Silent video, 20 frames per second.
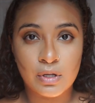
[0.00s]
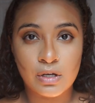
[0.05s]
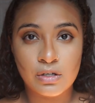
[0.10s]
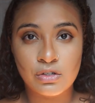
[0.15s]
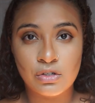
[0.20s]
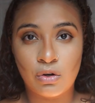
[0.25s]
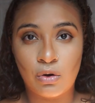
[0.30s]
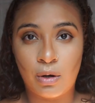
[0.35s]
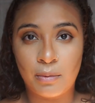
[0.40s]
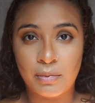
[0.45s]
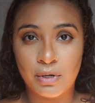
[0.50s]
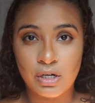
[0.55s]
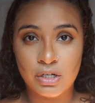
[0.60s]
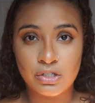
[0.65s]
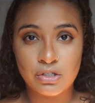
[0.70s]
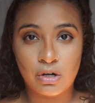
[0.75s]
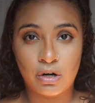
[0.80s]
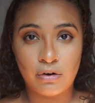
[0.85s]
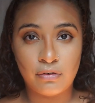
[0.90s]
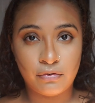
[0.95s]
So I'm going to
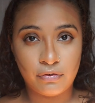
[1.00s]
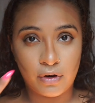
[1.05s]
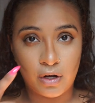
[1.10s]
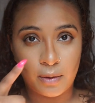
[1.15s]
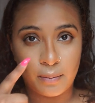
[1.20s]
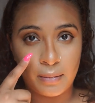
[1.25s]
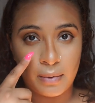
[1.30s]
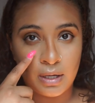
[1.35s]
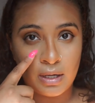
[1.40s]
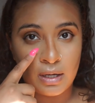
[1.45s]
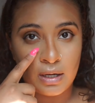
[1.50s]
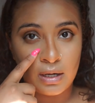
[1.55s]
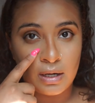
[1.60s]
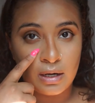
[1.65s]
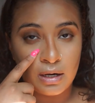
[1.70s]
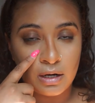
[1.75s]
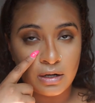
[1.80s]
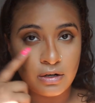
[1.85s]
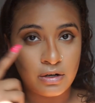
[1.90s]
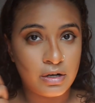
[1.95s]
start from
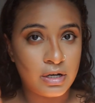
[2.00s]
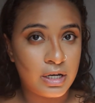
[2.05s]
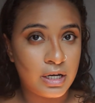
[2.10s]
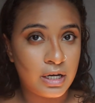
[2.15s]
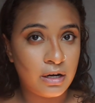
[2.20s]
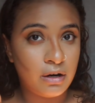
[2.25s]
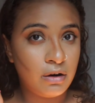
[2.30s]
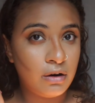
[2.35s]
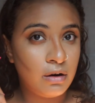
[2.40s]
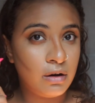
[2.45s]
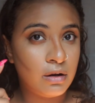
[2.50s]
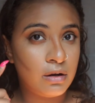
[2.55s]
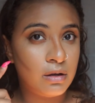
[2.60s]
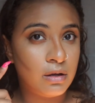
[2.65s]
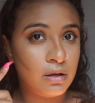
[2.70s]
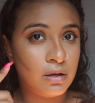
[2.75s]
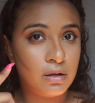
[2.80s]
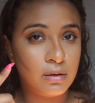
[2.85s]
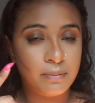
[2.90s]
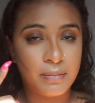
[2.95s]
under here,
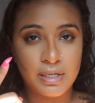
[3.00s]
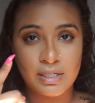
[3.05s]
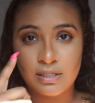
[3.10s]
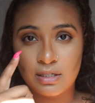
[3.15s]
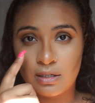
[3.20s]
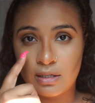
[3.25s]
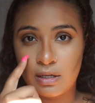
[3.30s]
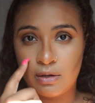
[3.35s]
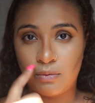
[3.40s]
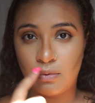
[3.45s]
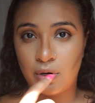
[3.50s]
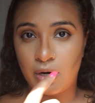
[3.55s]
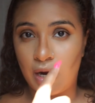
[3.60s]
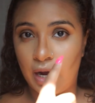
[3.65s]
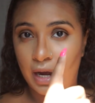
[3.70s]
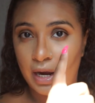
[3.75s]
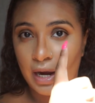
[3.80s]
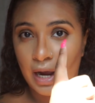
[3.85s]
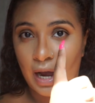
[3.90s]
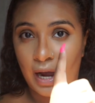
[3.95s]
basically where
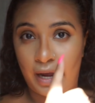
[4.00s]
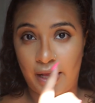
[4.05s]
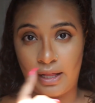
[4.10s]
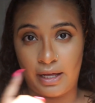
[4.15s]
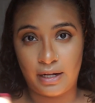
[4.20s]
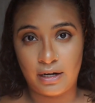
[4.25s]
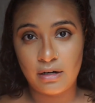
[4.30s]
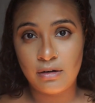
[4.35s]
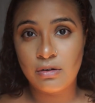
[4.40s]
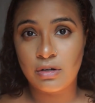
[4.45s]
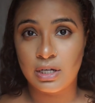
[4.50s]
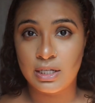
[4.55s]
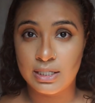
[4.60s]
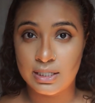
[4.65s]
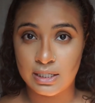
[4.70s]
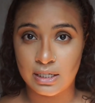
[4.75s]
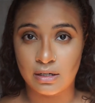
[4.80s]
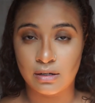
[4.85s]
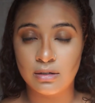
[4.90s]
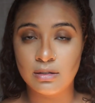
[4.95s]
I highlighted,
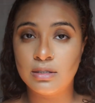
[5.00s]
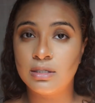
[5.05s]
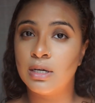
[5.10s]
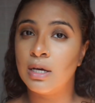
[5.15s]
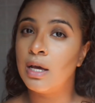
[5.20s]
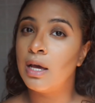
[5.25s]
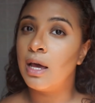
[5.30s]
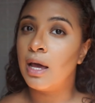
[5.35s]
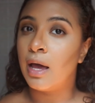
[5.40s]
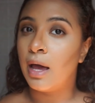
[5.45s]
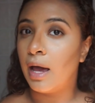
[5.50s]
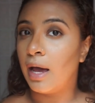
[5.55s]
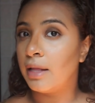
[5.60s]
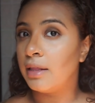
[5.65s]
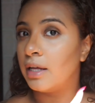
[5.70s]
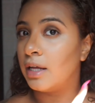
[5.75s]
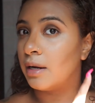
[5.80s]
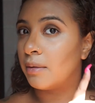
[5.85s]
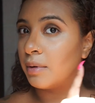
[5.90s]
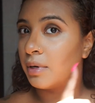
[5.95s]
concealed,
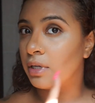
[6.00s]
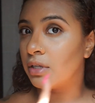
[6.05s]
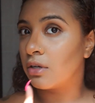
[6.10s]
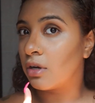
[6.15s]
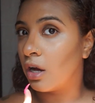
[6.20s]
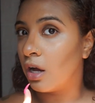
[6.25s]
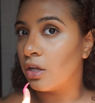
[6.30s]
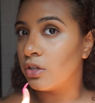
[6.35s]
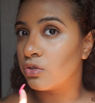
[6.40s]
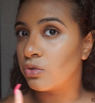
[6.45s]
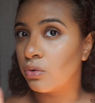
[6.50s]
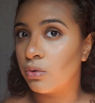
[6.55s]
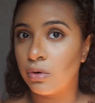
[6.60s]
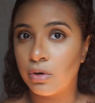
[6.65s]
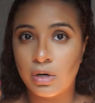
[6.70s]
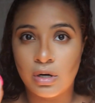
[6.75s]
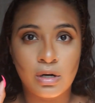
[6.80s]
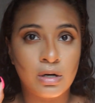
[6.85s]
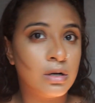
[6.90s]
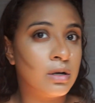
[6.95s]
and then I'm going to
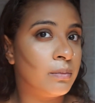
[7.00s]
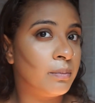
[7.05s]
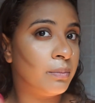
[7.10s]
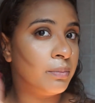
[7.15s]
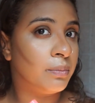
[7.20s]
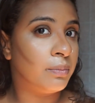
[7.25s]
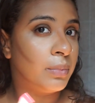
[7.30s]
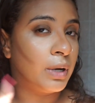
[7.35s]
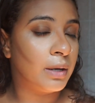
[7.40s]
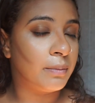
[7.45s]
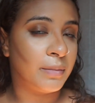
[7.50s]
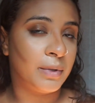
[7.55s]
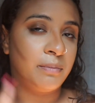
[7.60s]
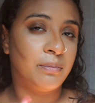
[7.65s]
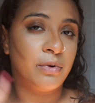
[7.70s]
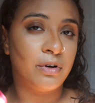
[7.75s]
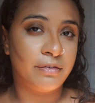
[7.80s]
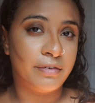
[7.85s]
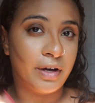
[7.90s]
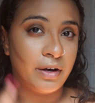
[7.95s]
contour,
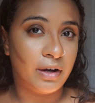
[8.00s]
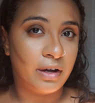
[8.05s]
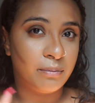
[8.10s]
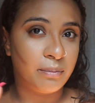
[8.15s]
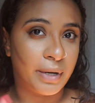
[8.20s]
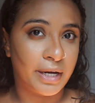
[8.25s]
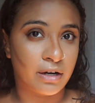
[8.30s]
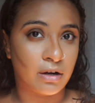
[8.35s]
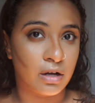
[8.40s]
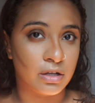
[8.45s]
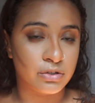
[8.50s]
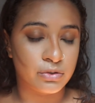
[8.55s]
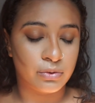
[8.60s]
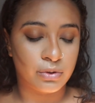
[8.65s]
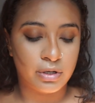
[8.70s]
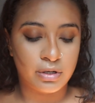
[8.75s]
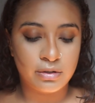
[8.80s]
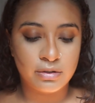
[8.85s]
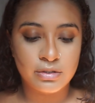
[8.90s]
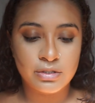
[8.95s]
buff out my
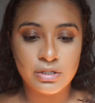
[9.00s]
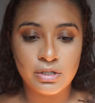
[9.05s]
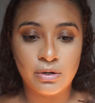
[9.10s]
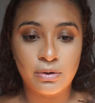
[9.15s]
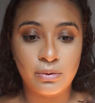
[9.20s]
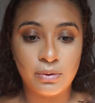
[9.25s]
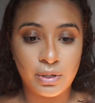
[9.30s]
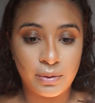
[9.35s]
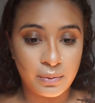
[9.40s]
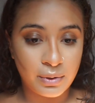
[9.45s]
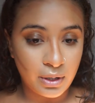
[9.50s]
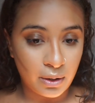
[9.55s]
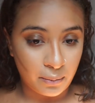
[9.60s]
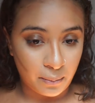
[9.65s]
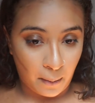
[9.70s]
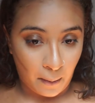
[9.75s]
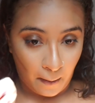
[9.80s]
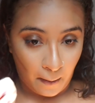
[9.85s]
contour. So here we go.